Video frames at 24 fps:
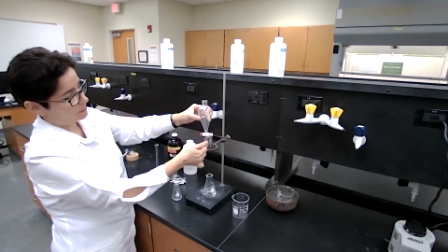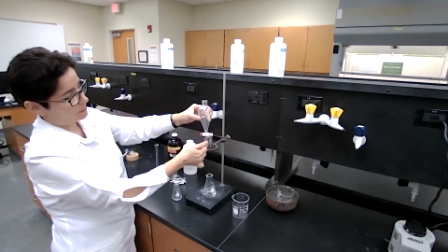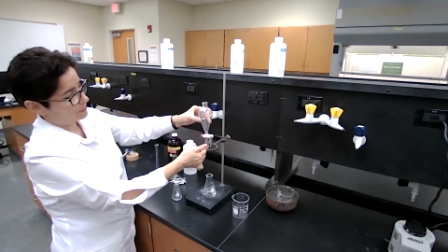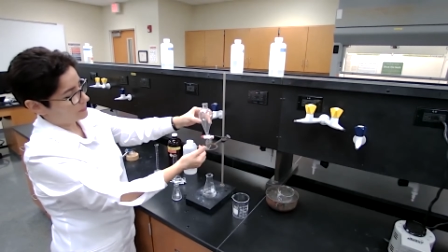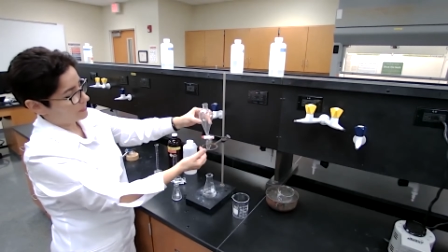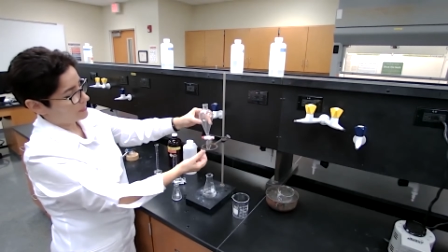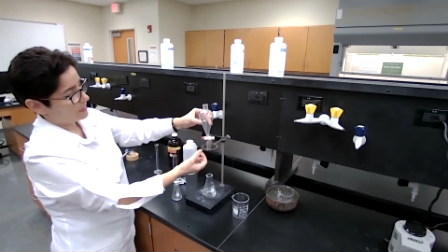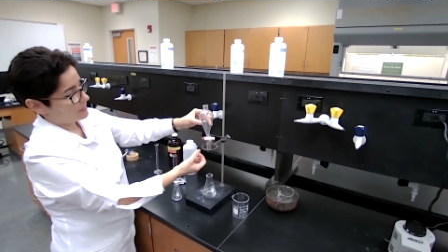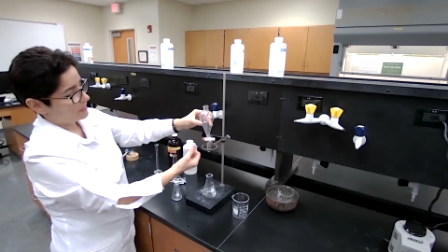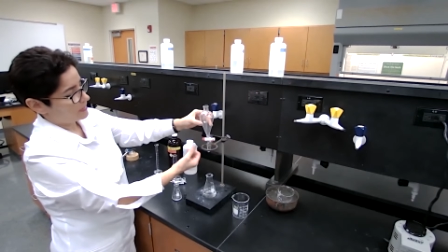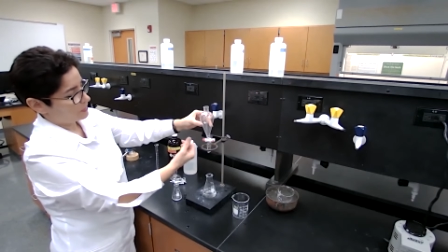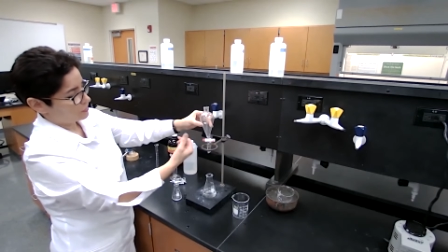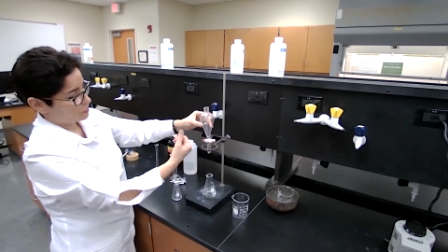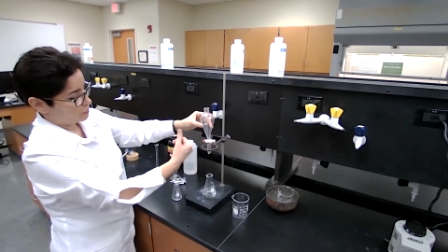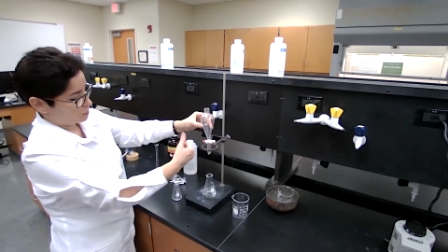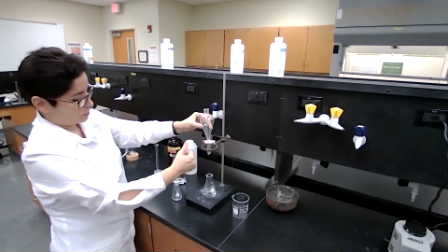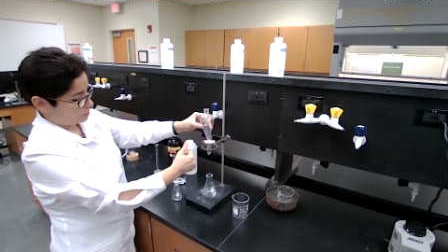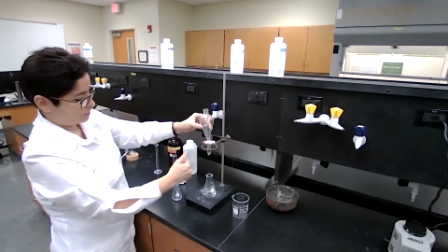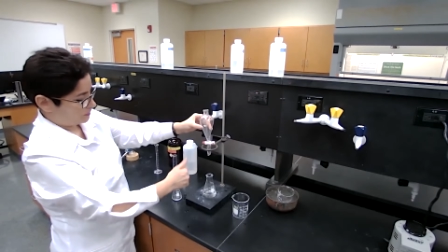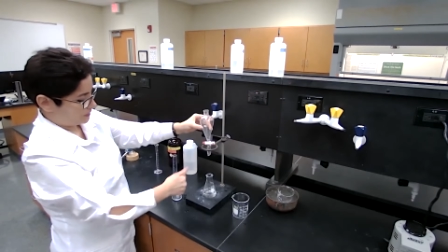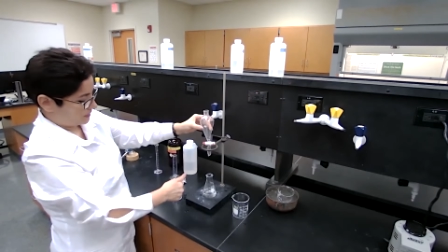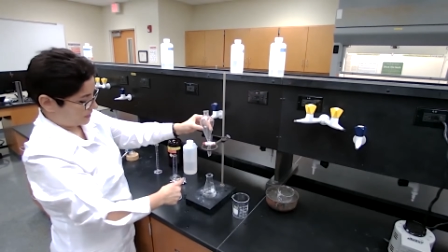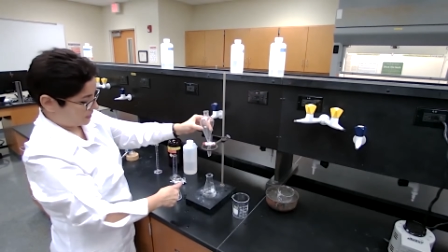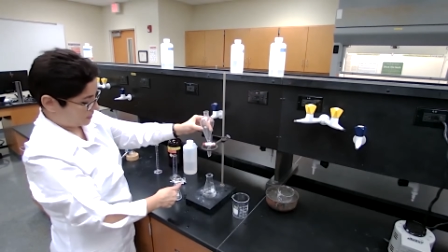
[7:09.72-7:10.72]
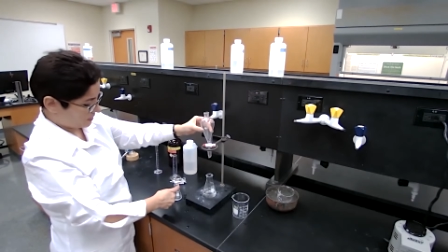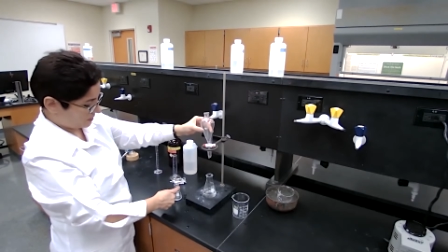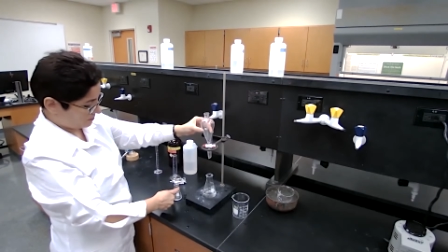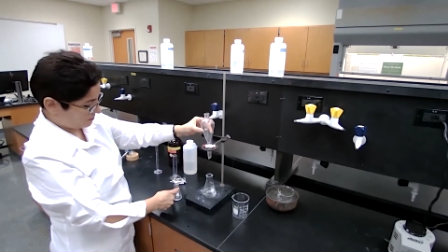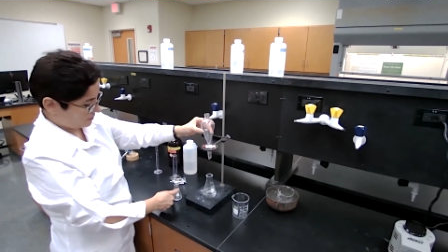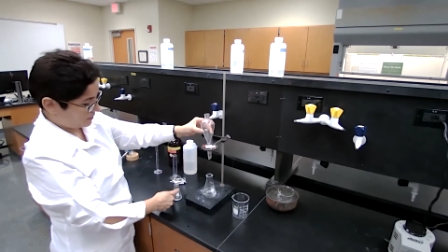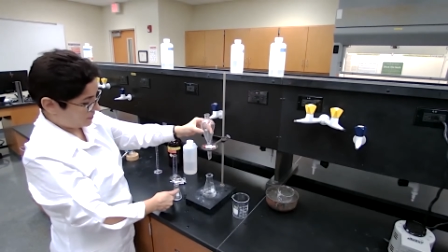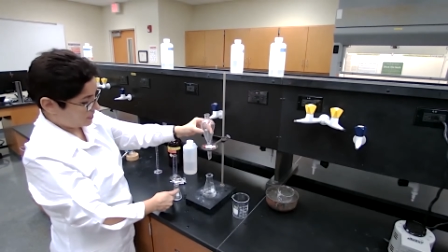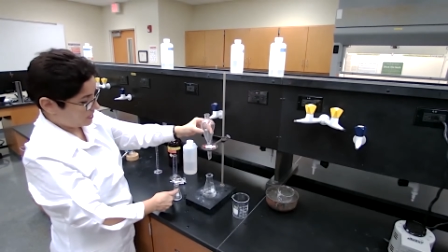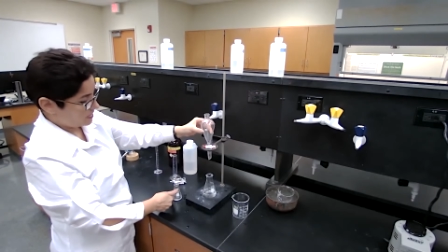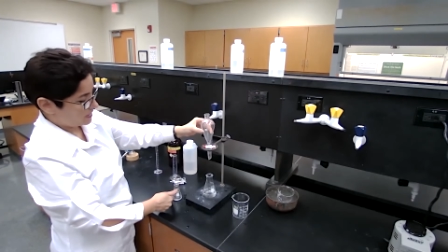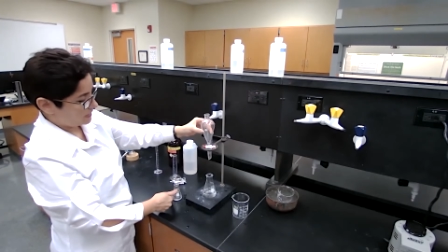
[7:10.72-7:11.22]
coat to be
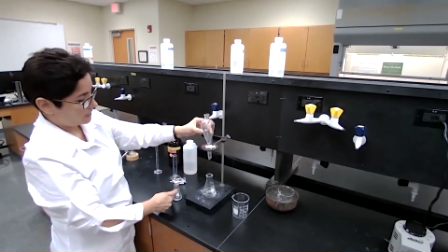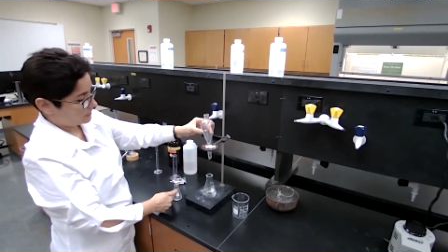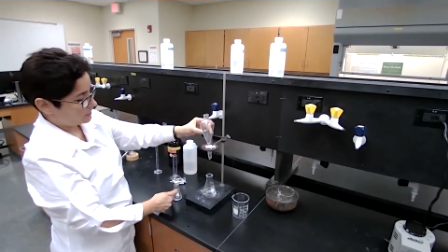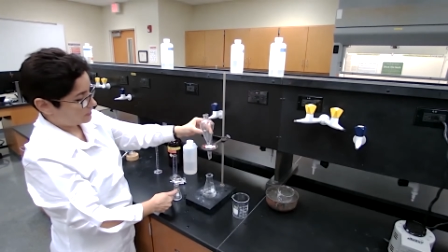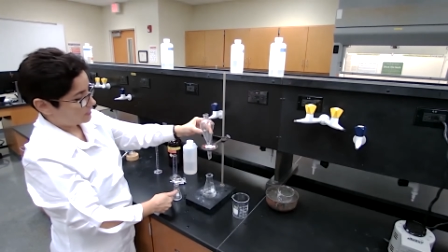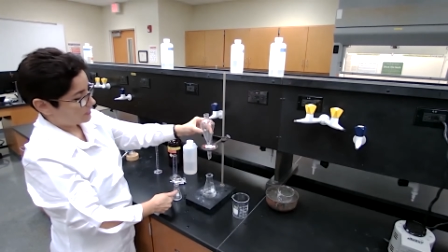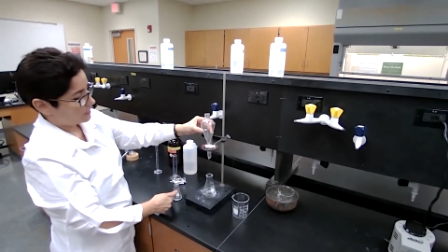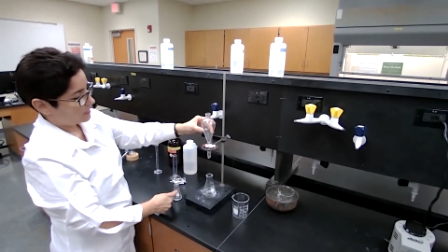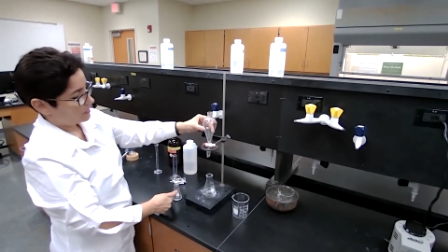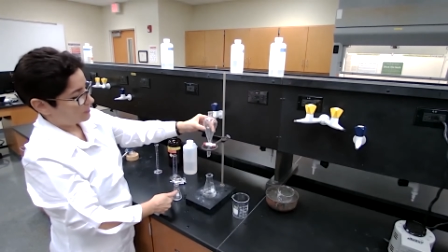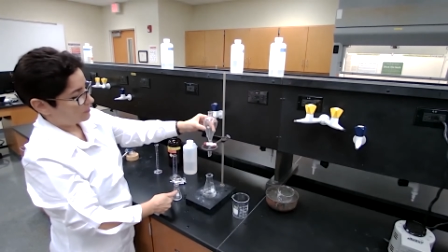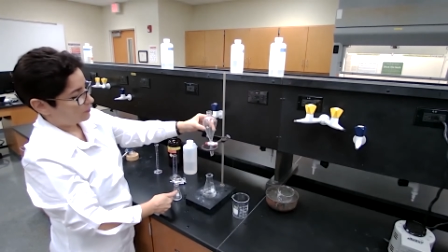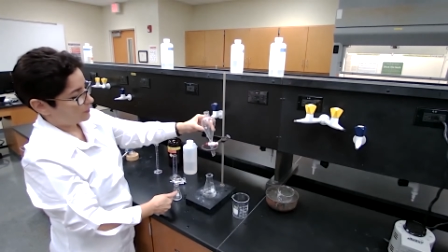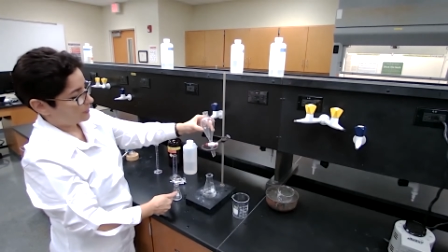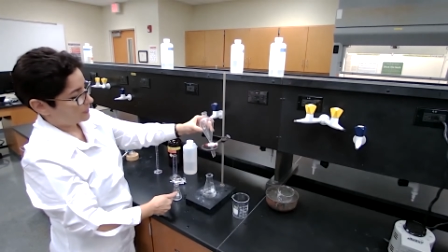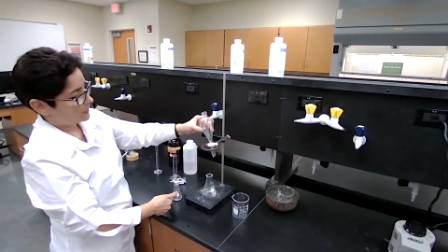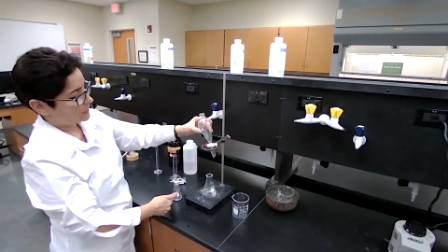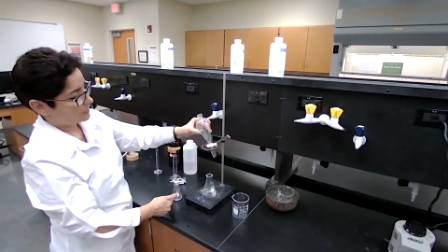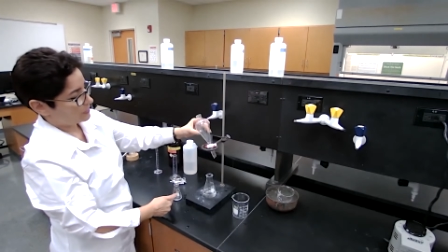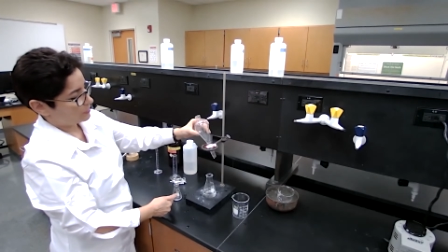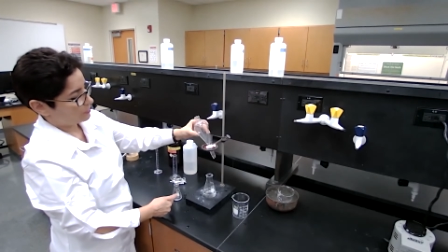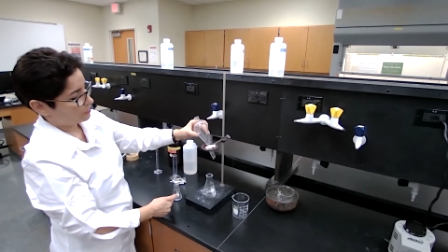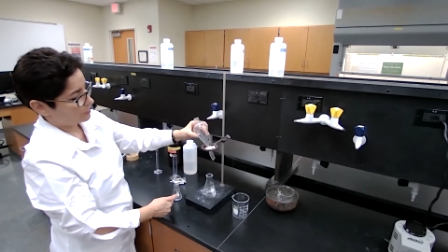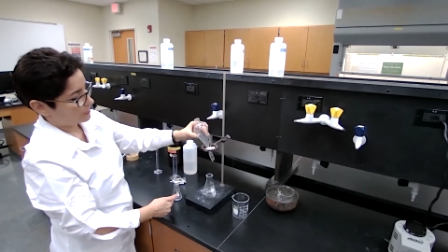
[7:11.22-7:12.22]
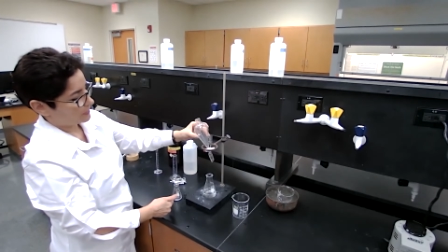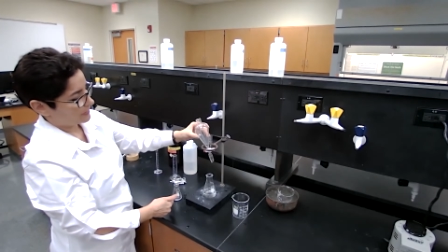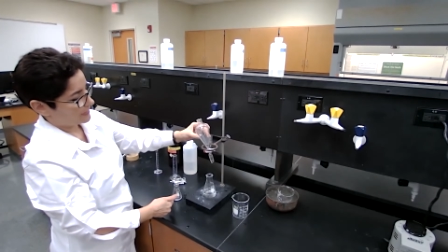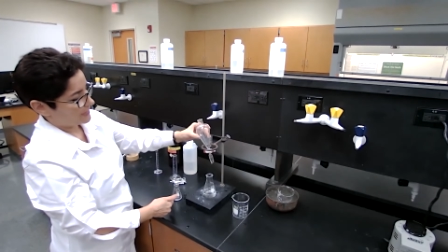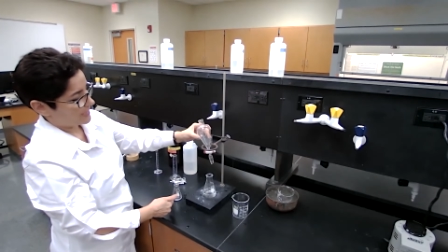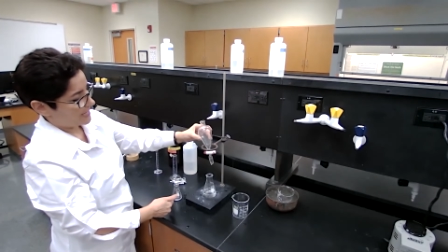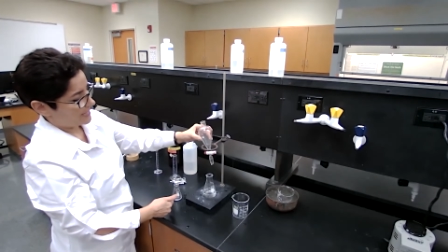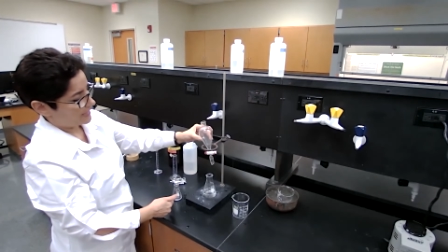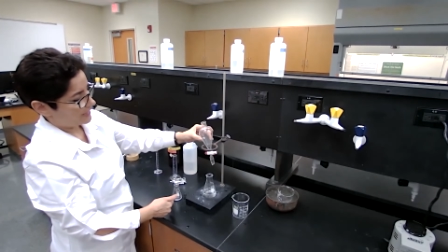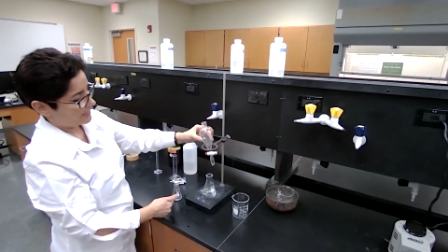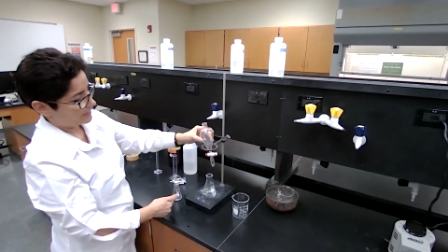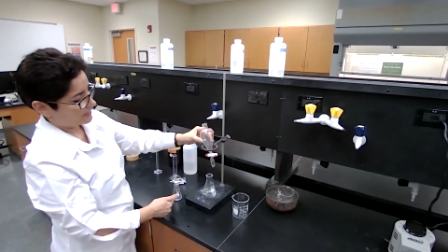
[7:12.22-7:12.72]
combined with the
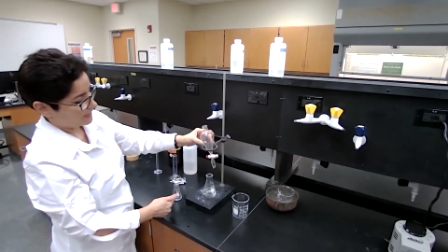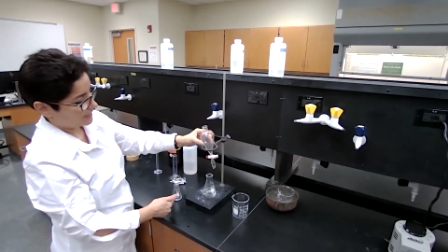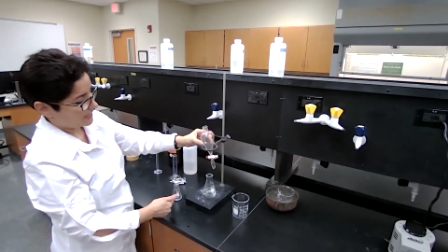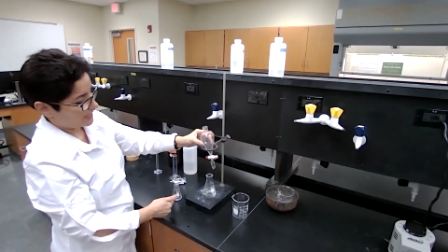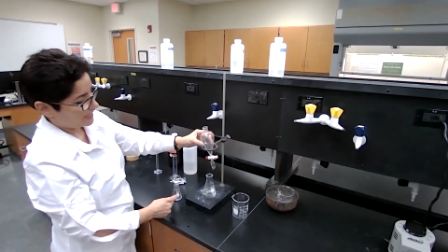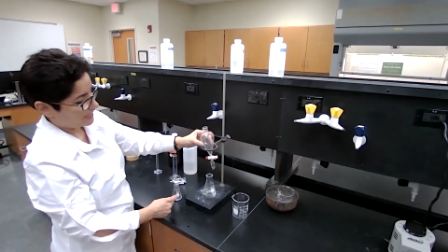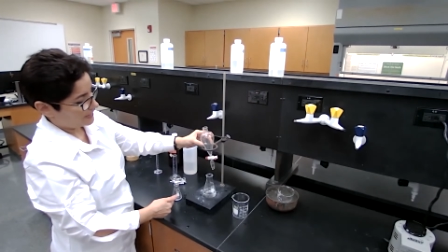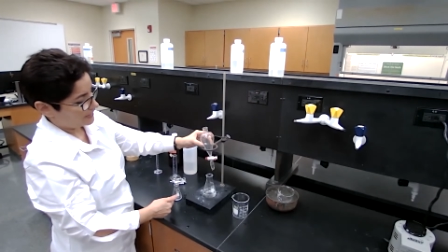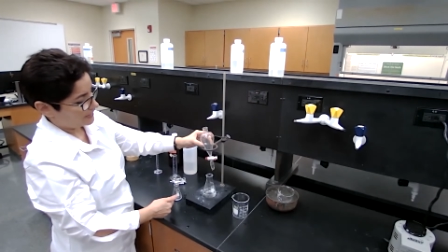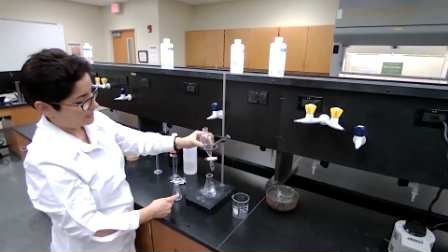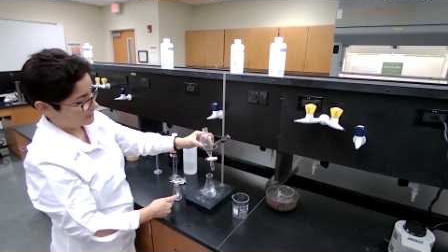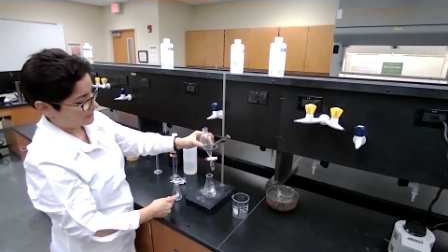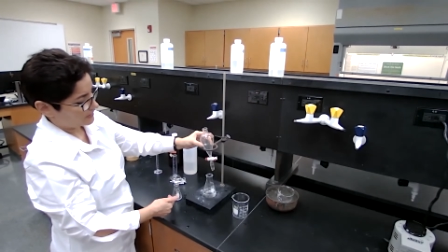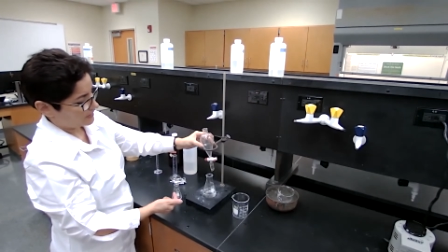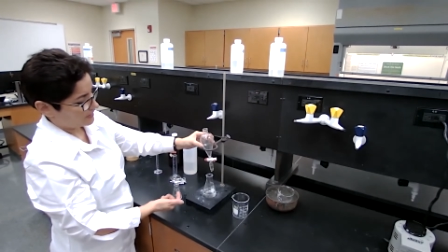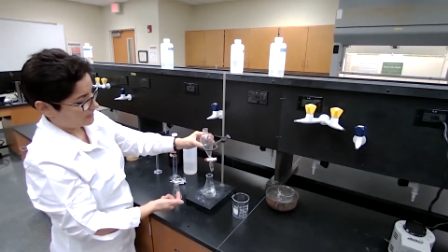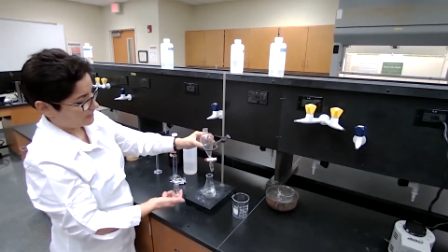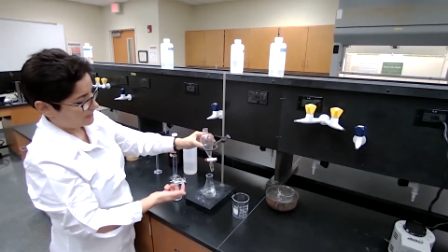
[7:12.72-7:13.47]
organic layer.